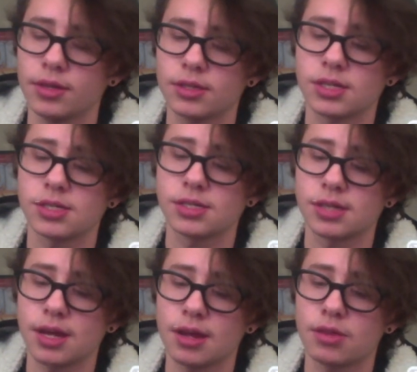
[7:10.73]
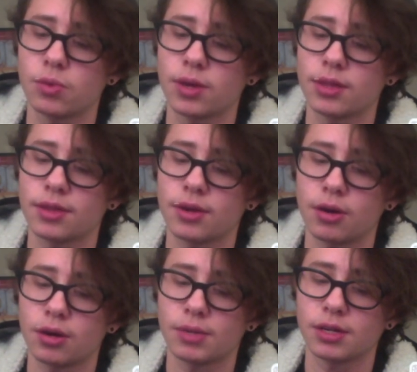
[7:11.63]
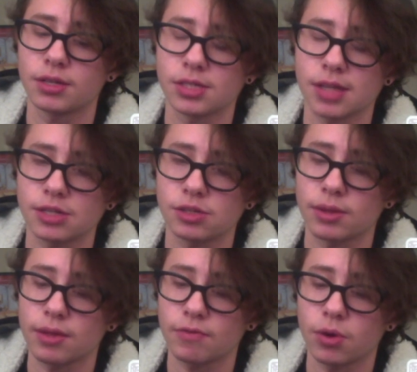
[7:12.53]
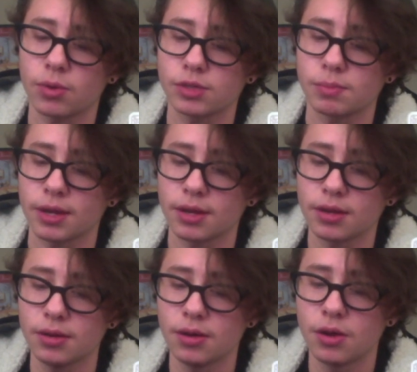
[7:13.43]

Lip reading: things to stay the way that they are because that's the way they've always been?